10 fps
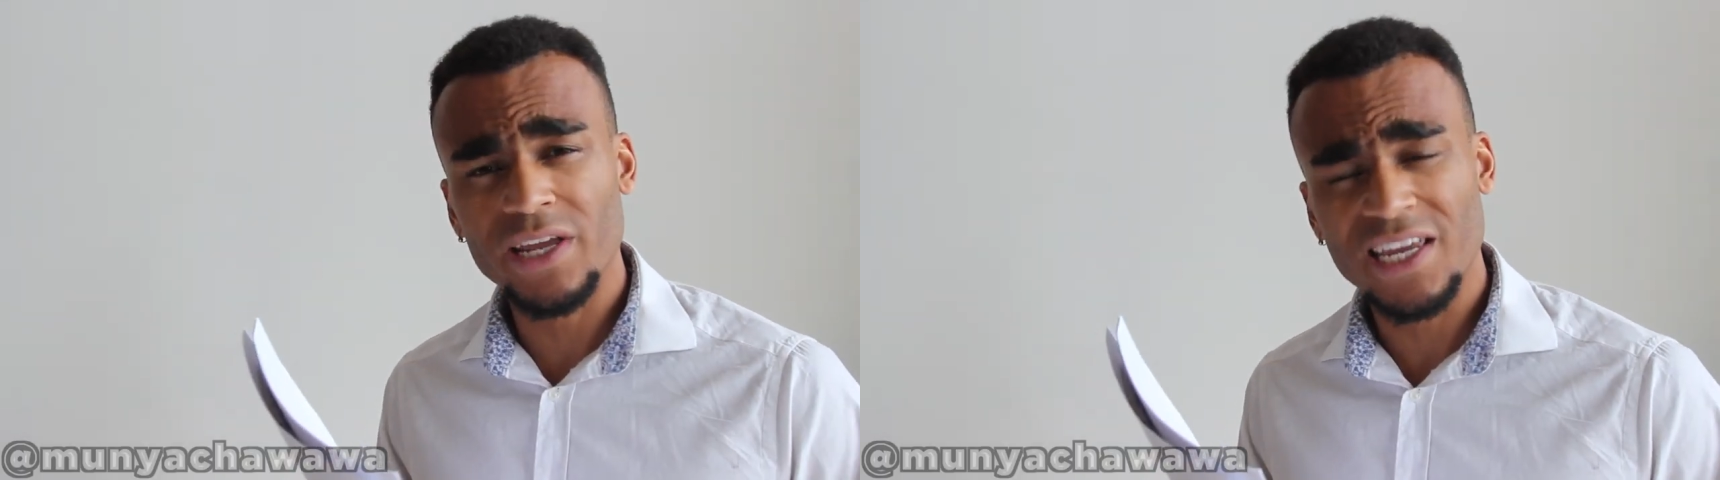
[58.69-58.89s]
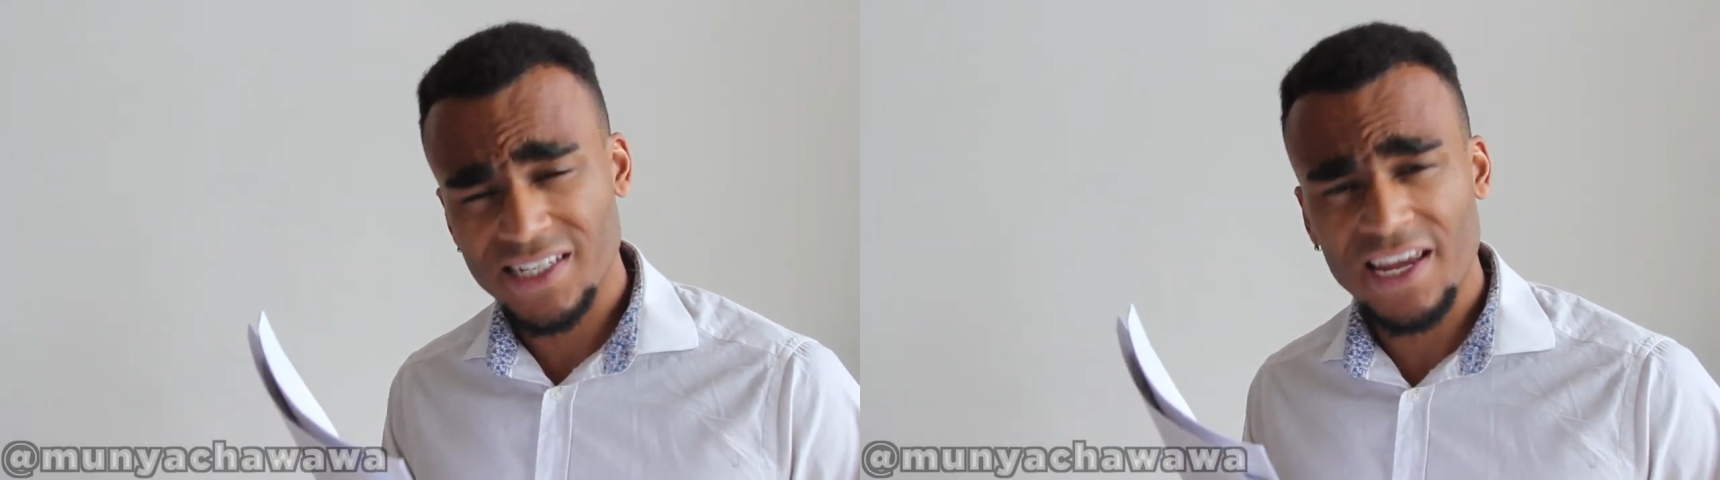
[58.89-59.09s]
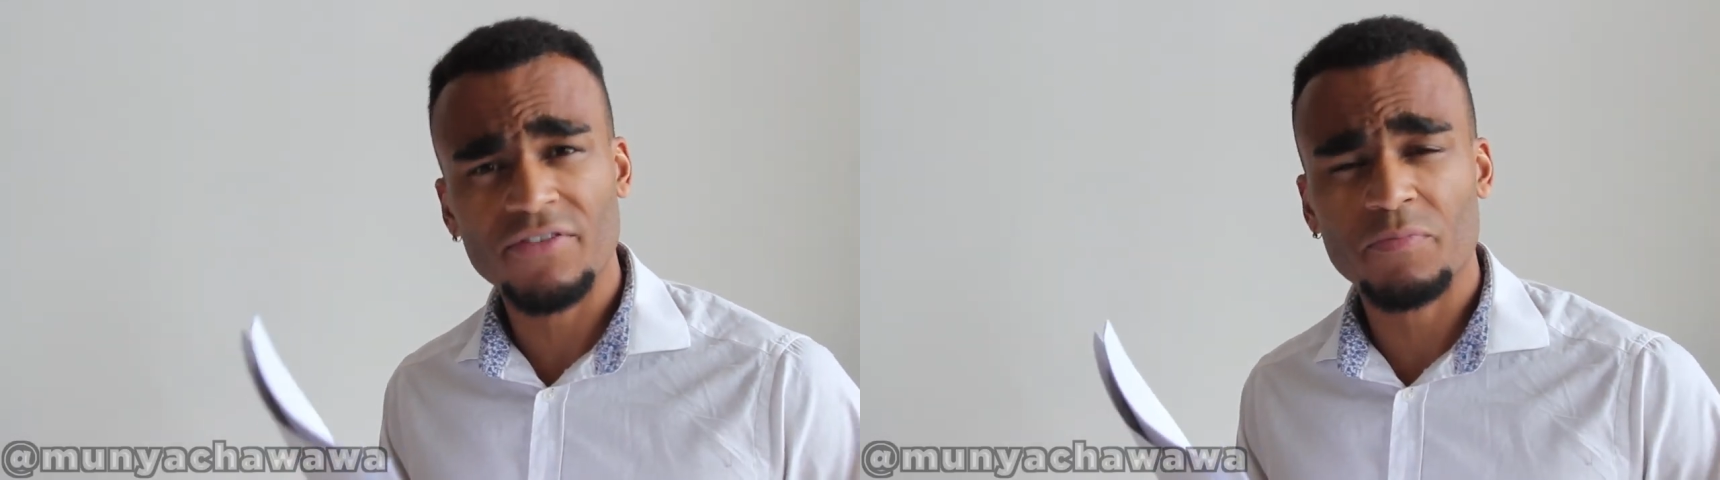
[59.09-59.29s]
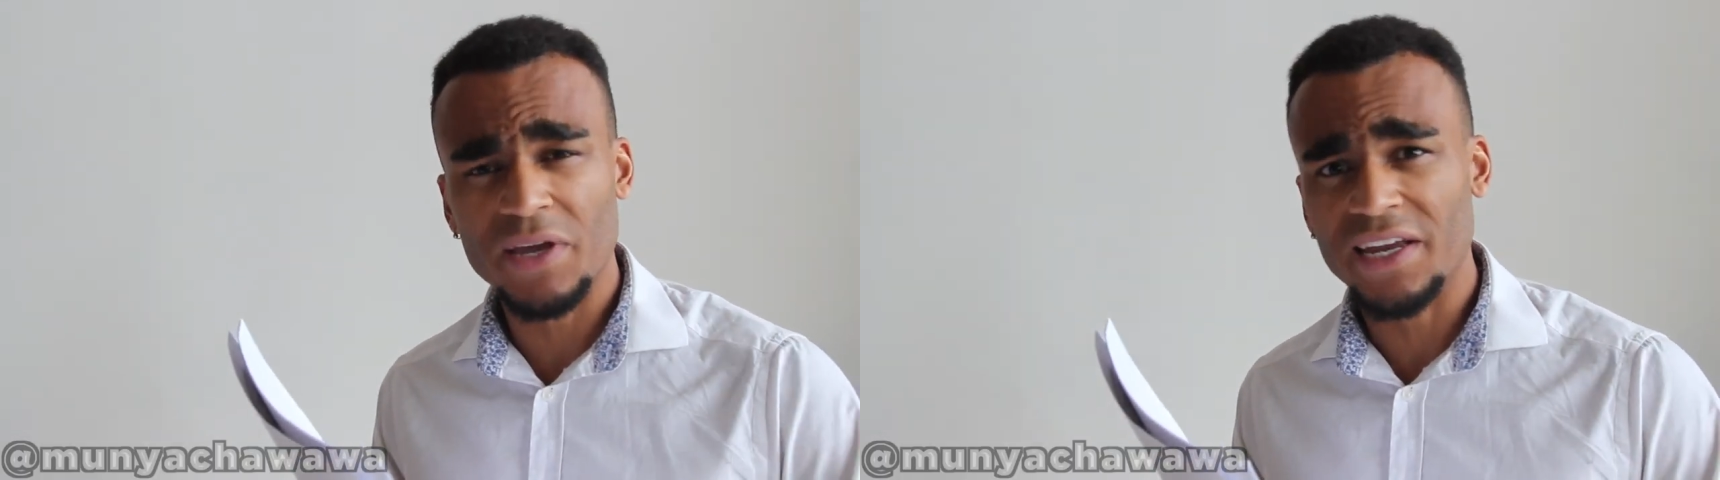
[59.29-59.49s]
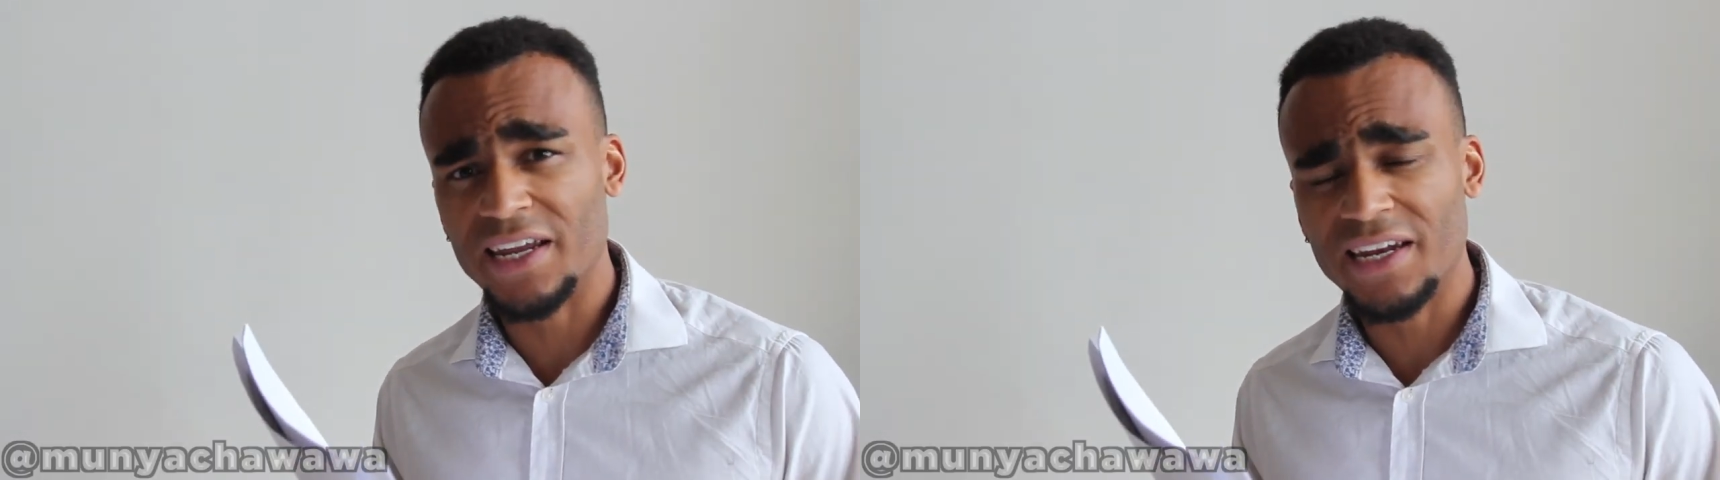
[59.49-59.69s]
he's ever
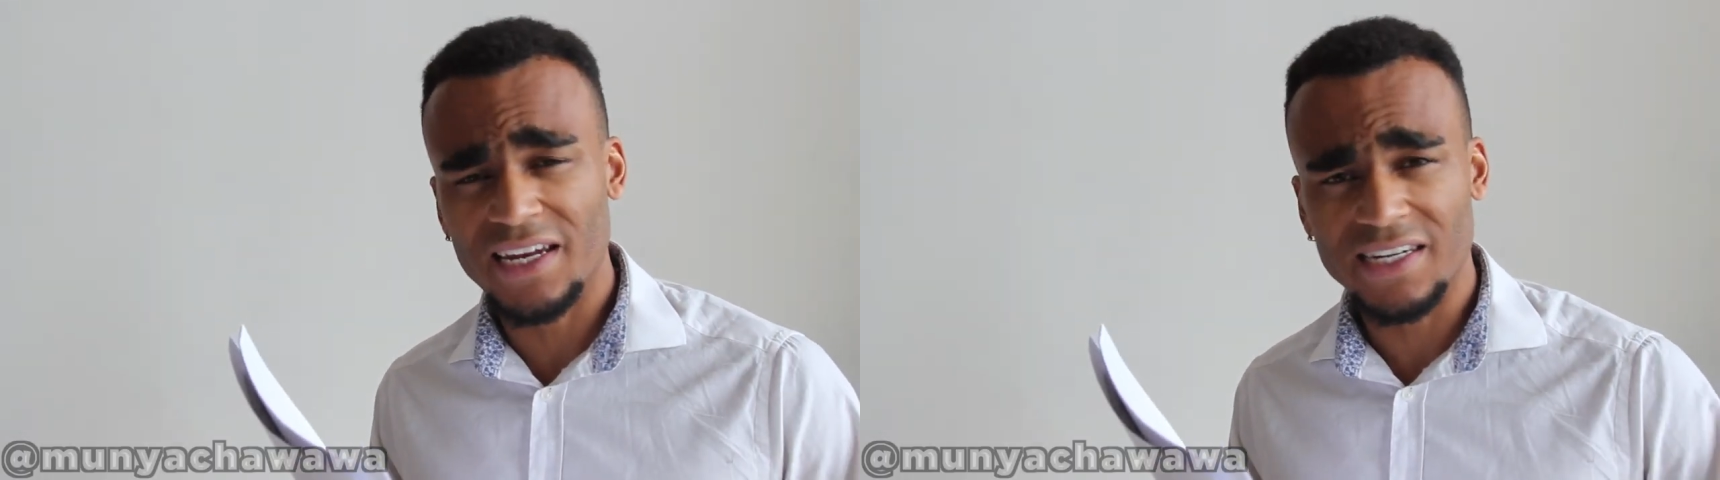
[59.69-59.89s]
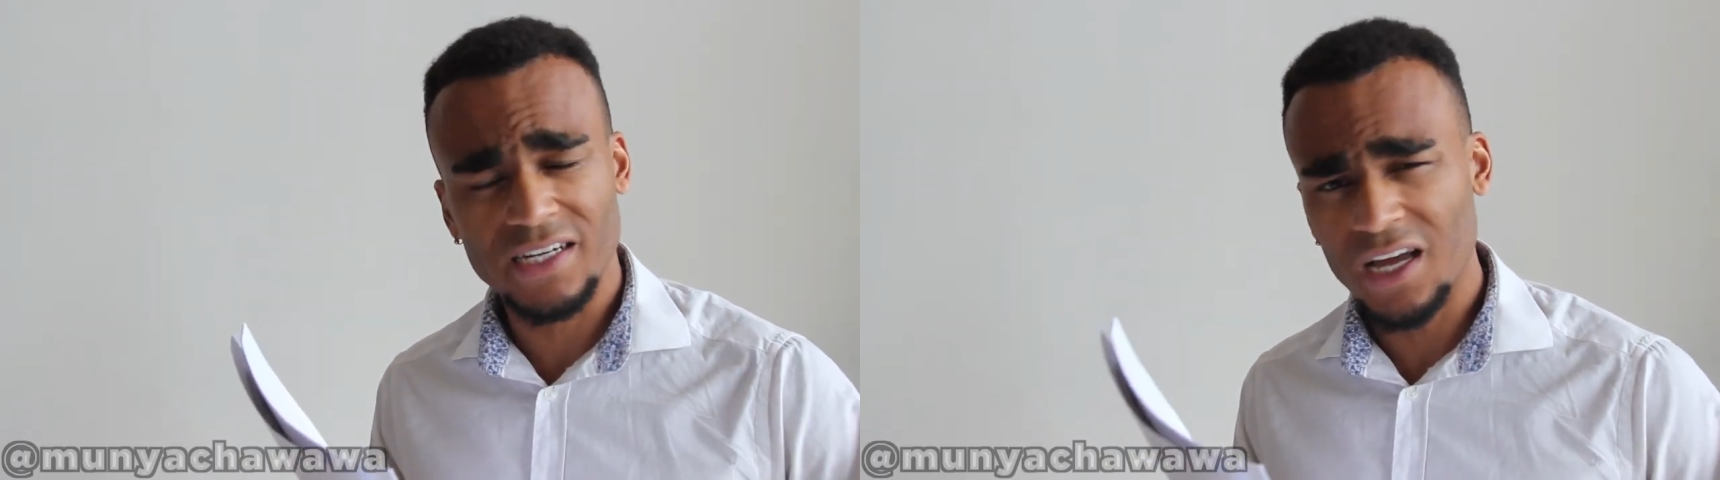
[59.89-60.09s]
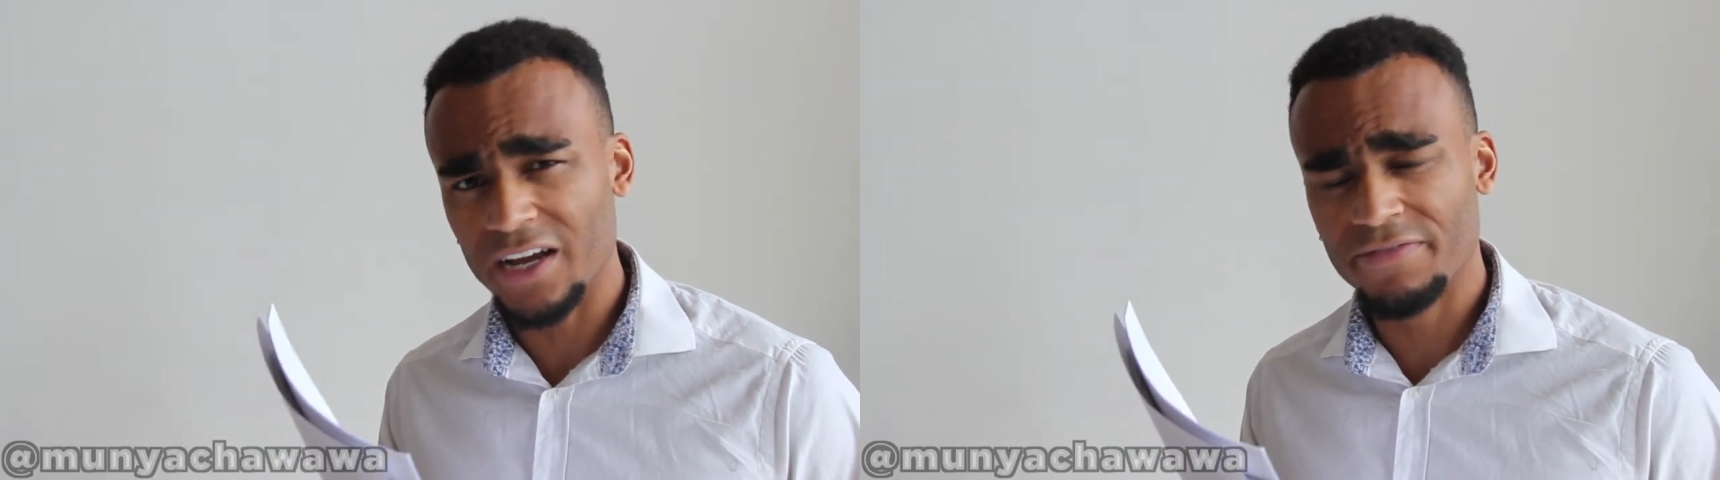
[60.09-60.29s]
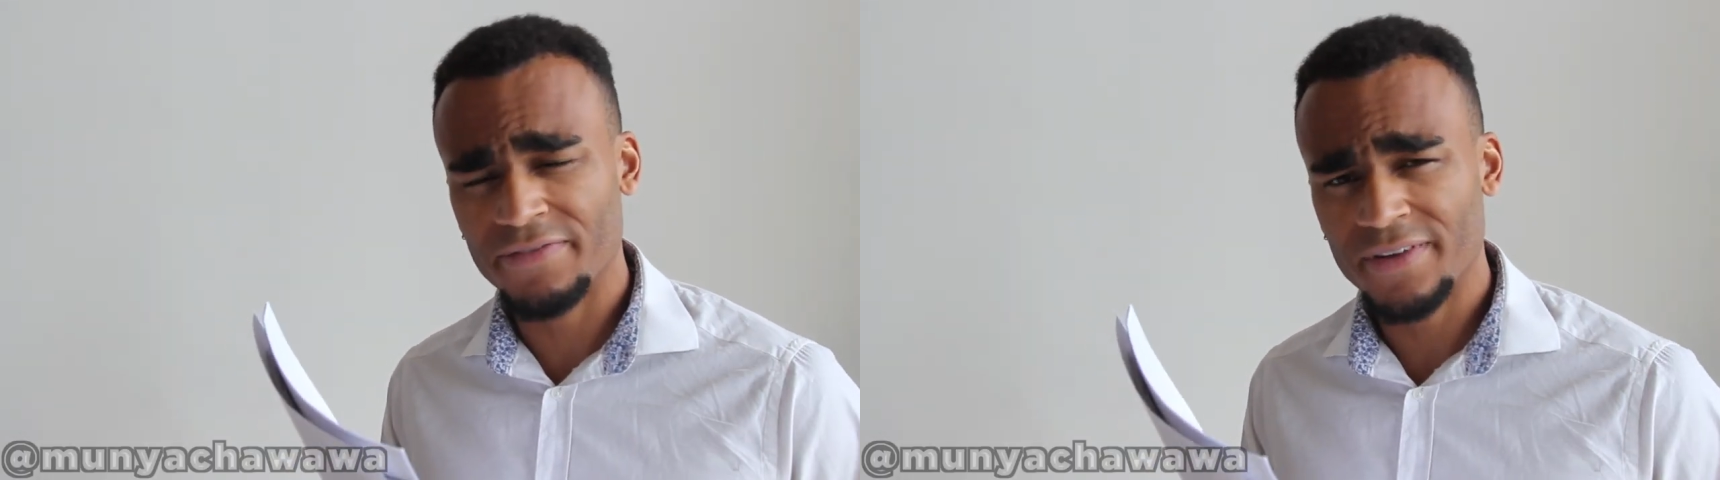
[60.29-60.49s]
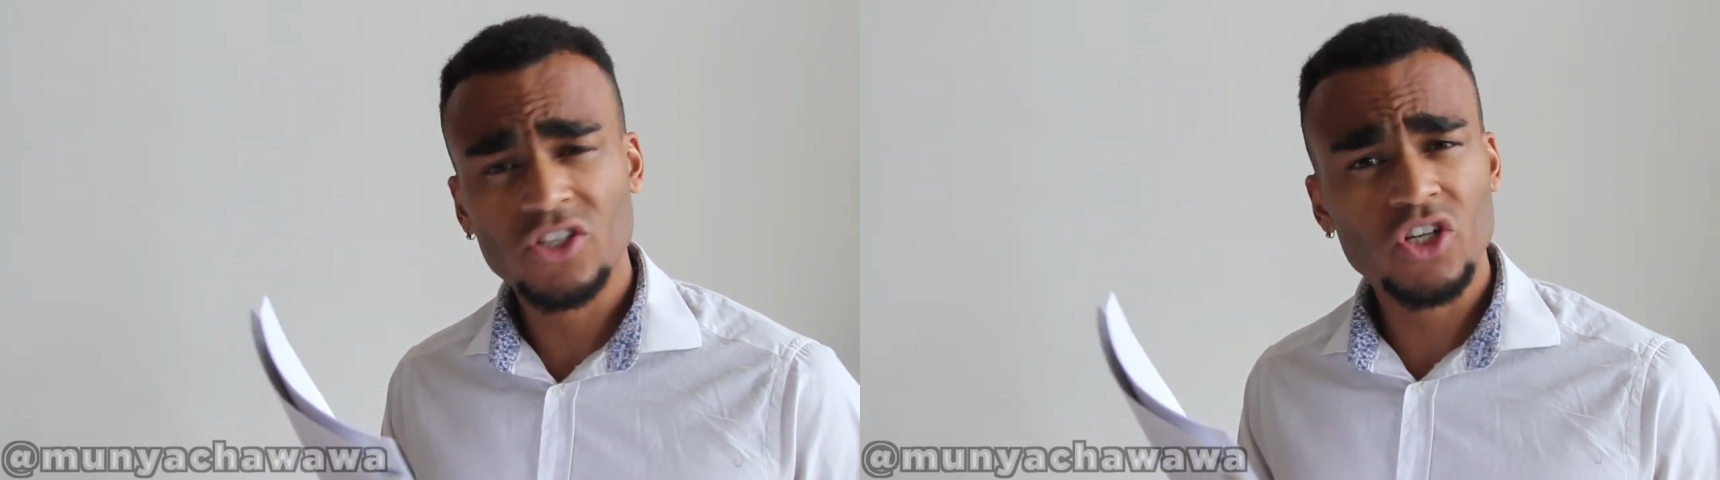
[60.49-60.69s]
been in in his life?